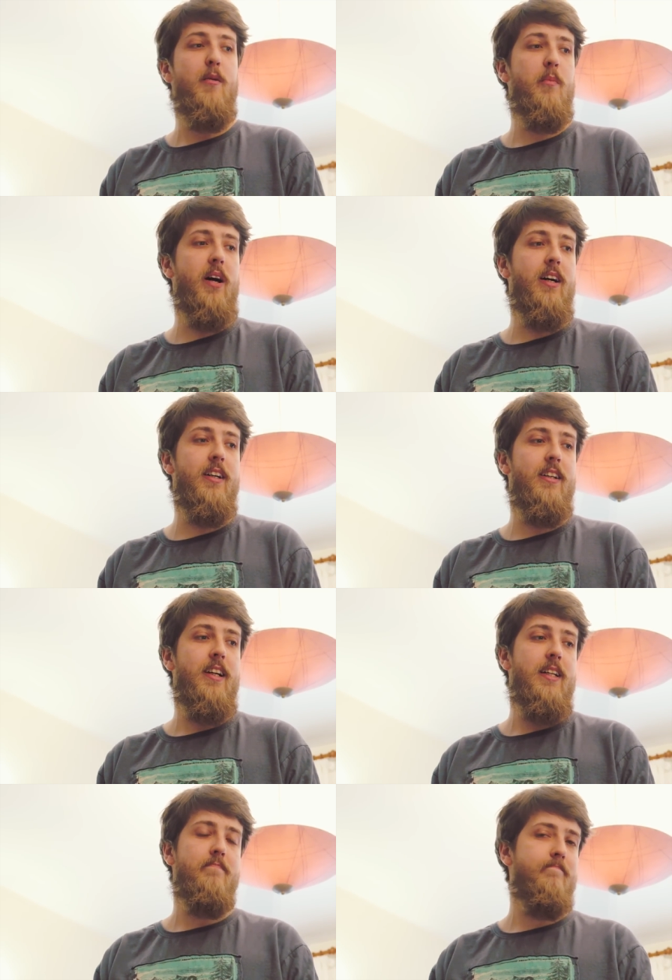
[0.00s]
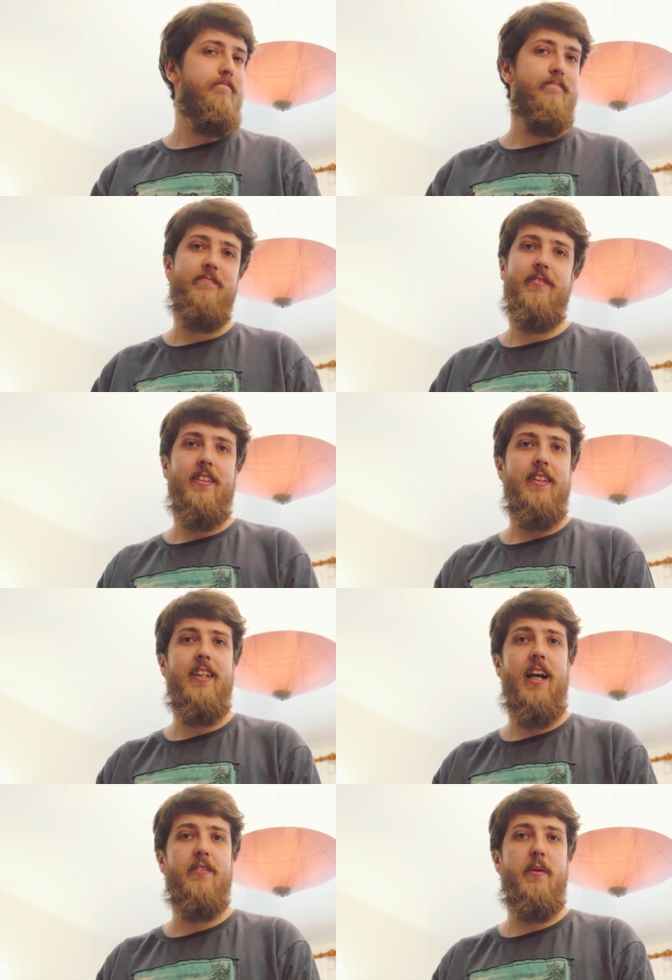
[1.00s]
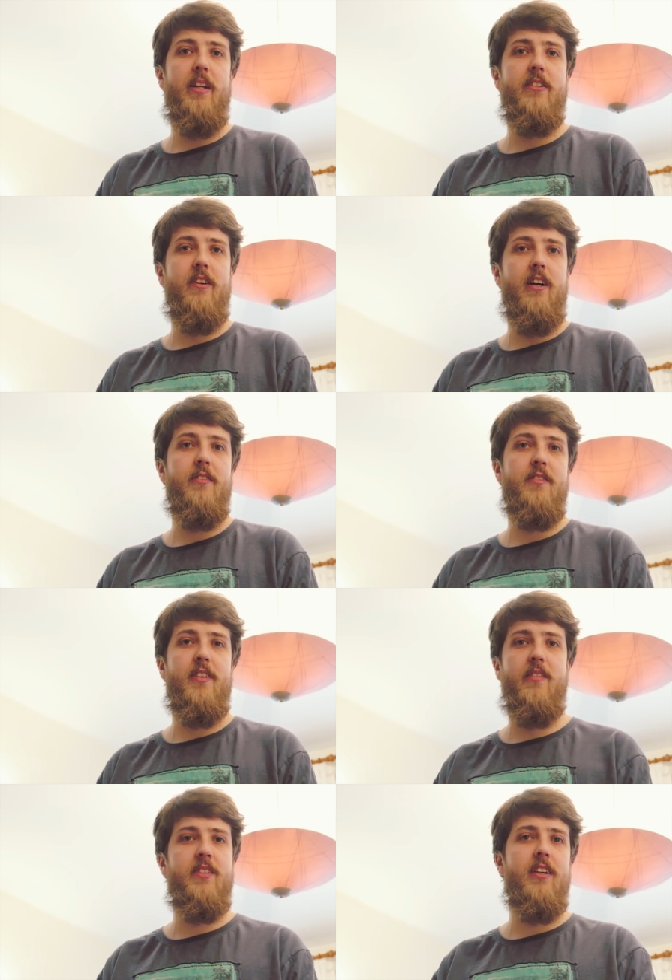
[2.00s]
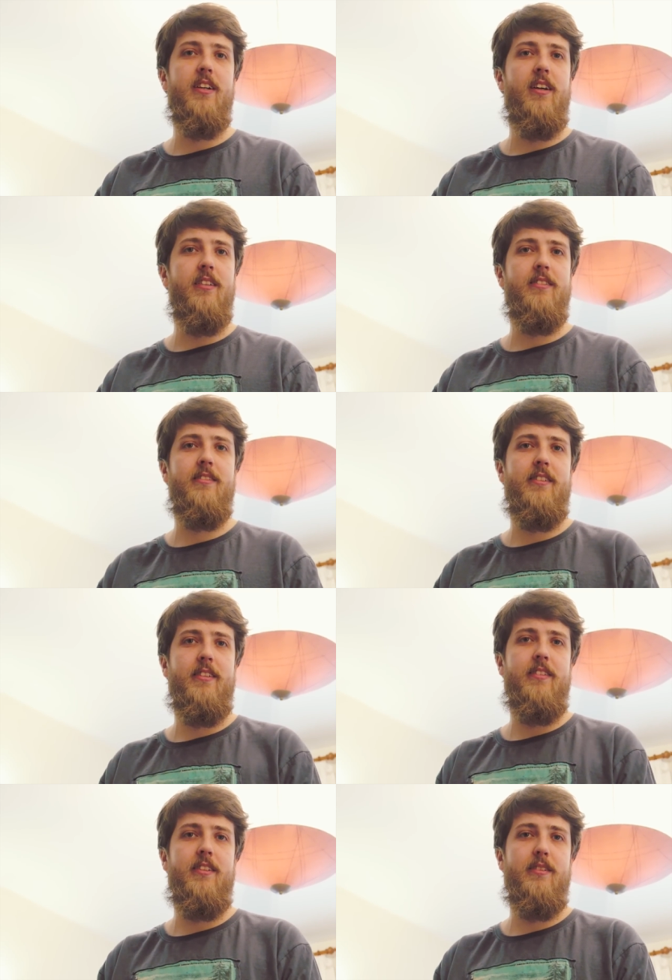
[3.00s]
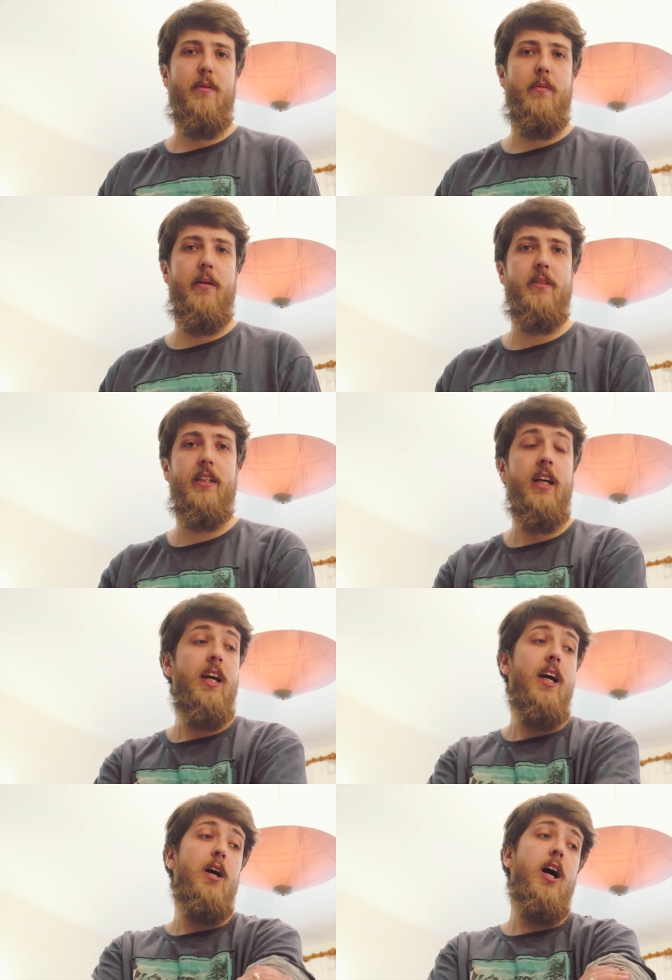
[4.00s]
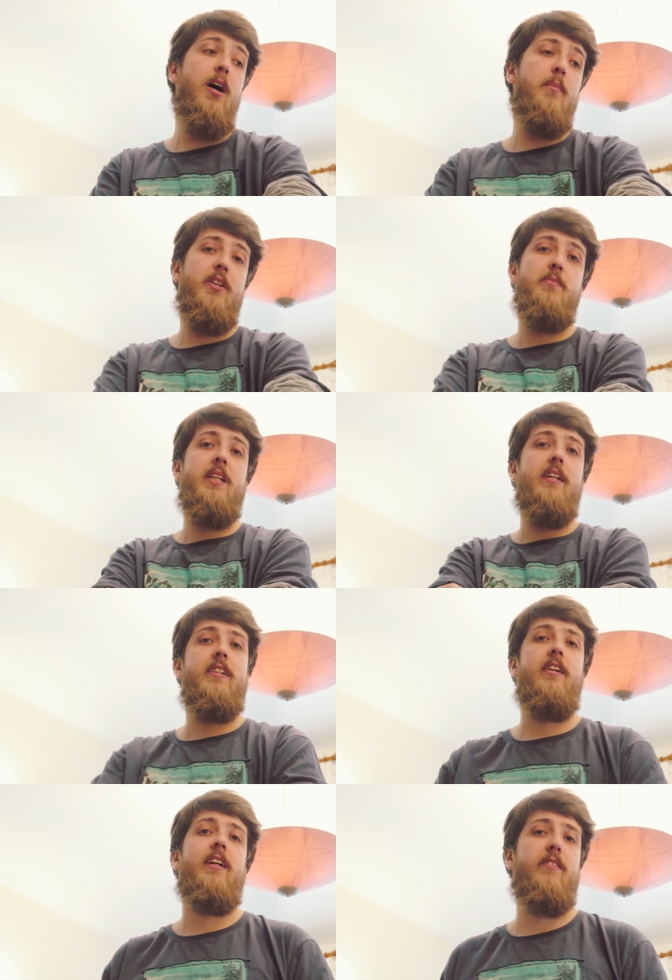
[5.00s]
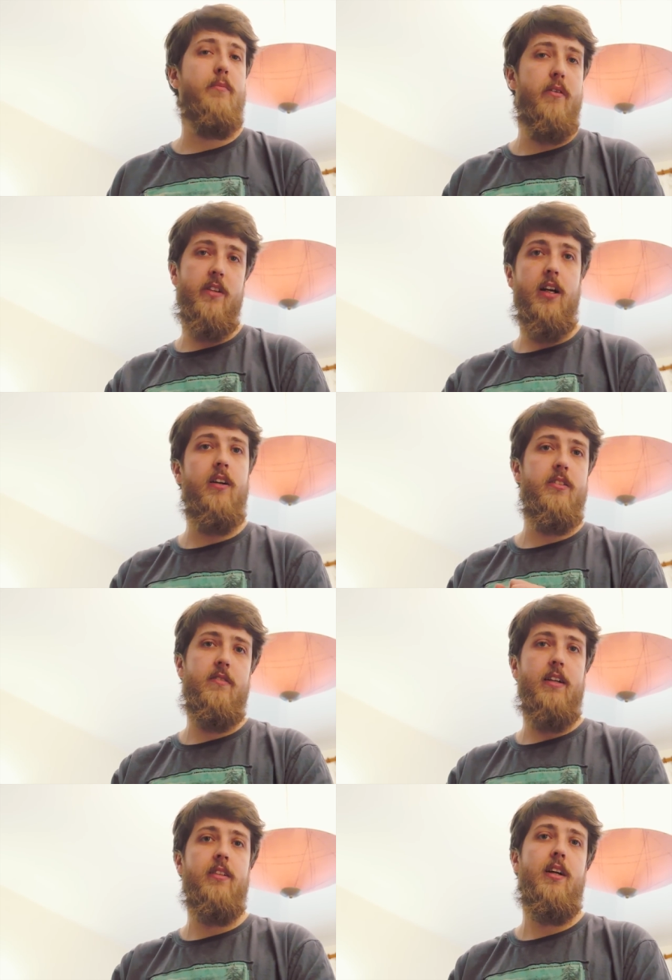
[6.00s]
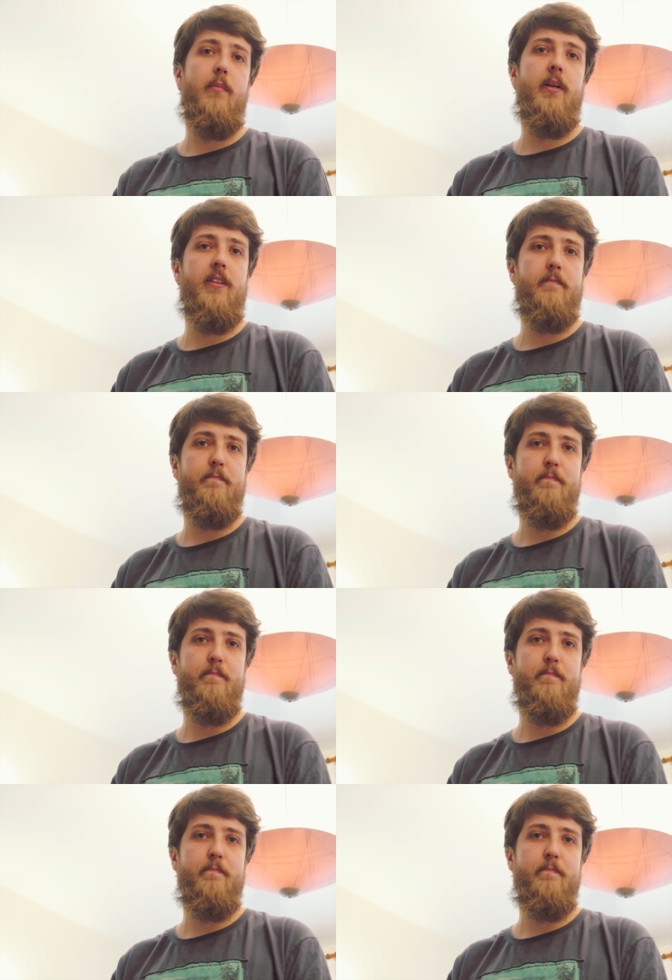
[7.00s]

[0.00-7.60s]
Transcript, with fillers: But you have to be able to drive, and obviously I can't. Why? Because I'm epileptic. Uh, because potentially I'll have to move the cars around the car park.